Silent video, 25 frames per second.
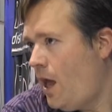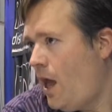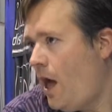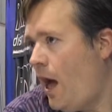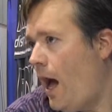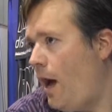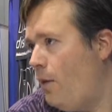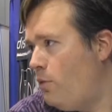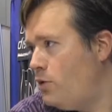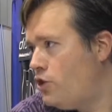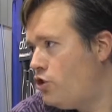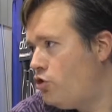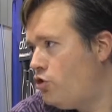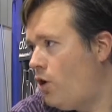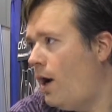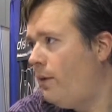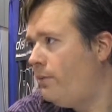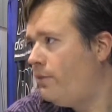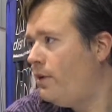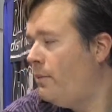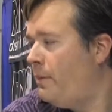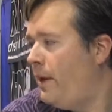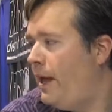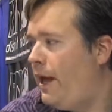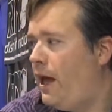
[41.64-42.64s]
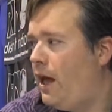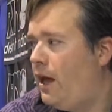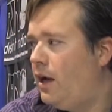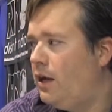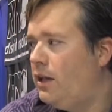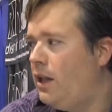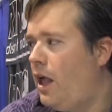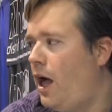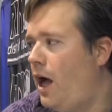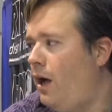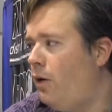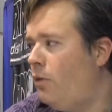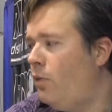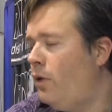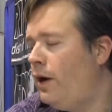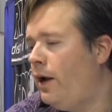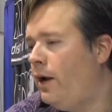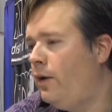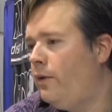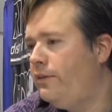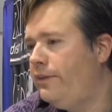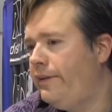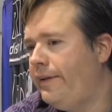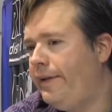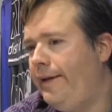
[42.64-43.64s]
I was dropped on my head a lot when I
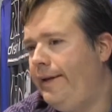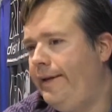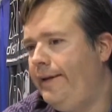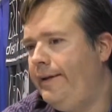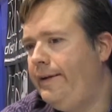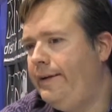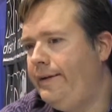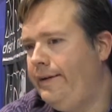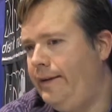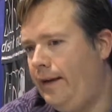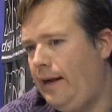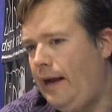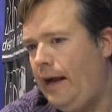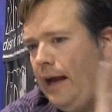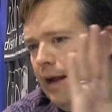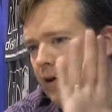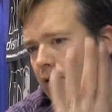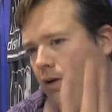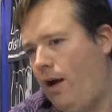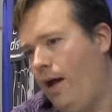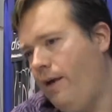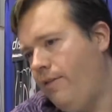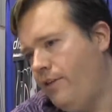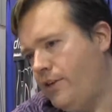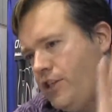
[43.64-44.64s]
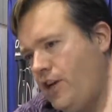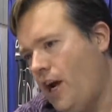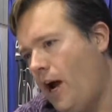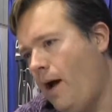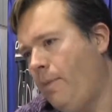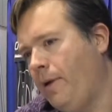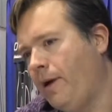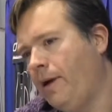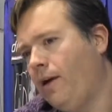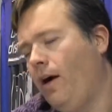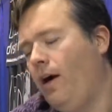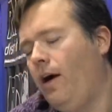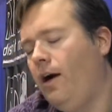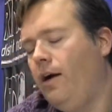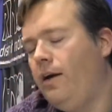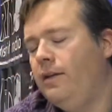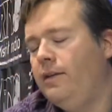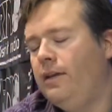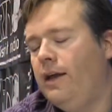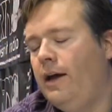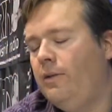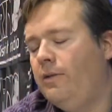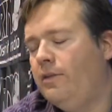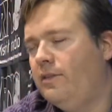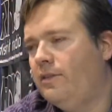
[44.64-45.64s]
was a kid. I did a header out of a shopping cart, and
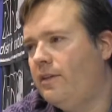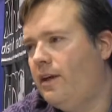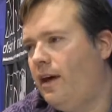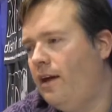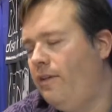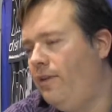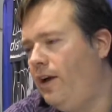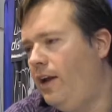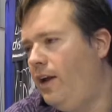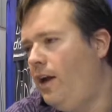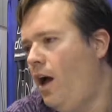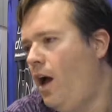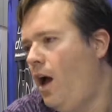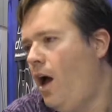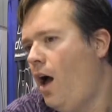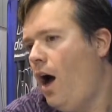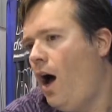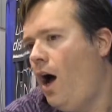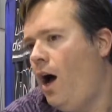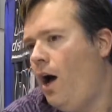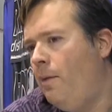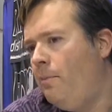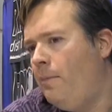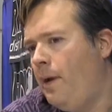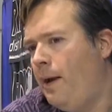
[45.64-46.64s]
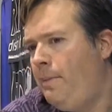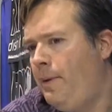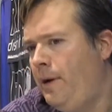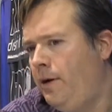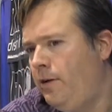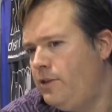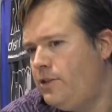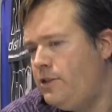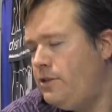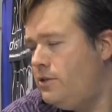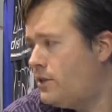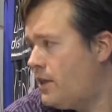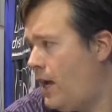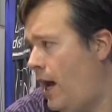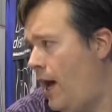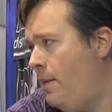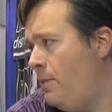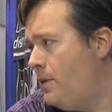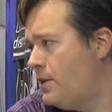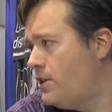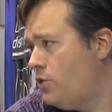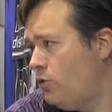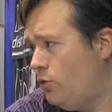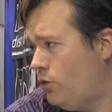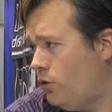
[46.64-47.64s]
that was kind of it. My parents used
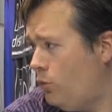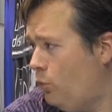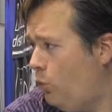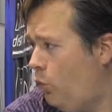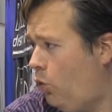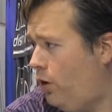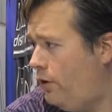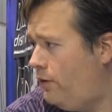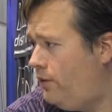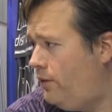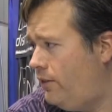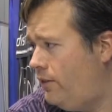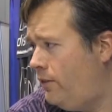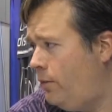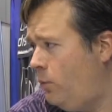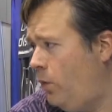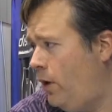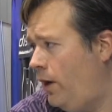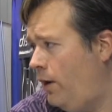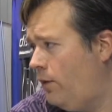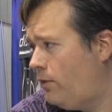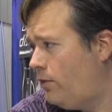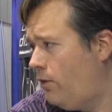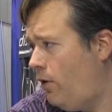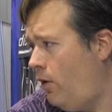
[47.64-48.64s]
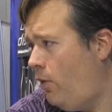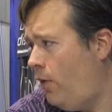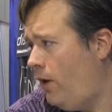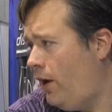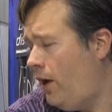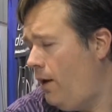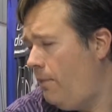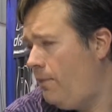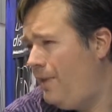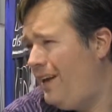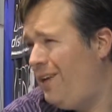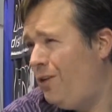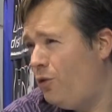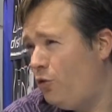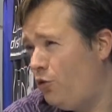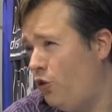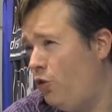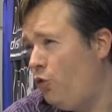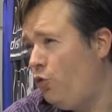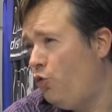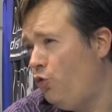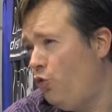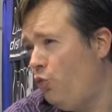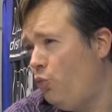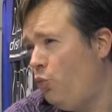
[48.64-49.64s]
comics as a reward system when I was growing up, and I was
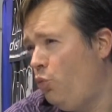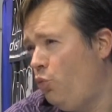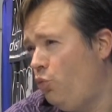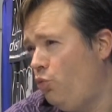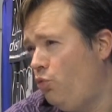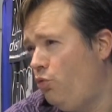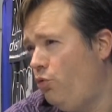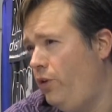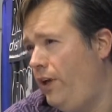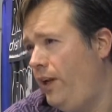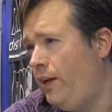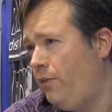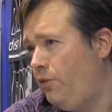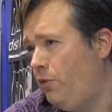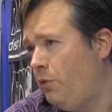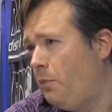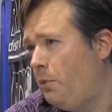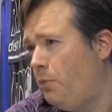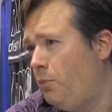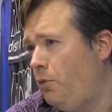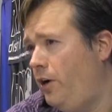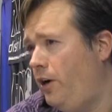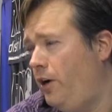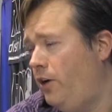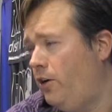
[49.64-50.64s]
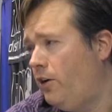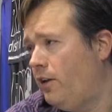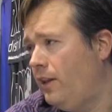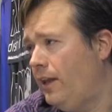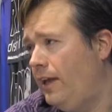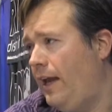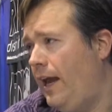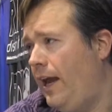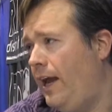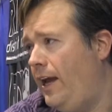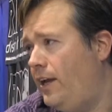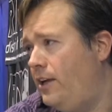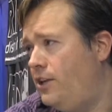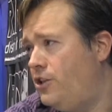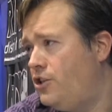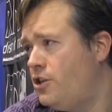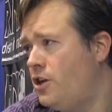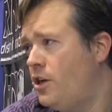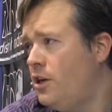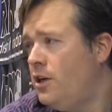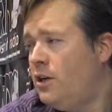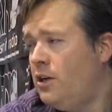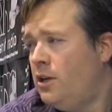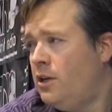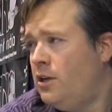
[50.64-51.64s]
reading from a pretty early age.
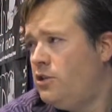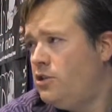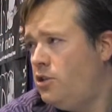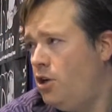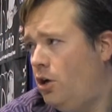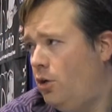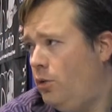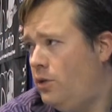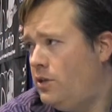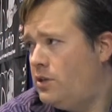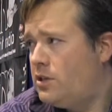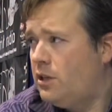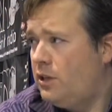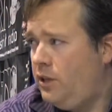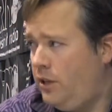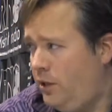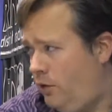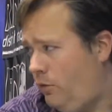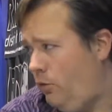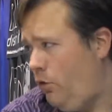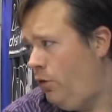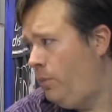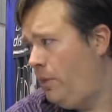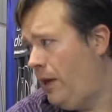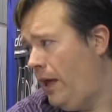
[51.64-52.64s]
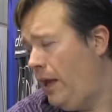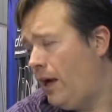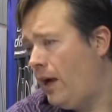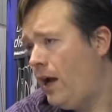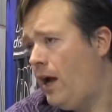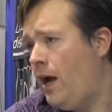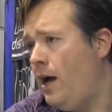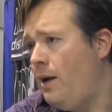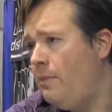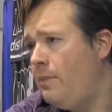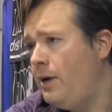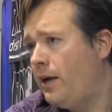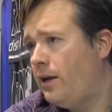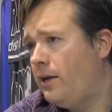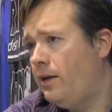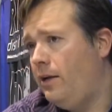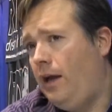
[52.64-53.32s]
So it was clean your room, get a comic.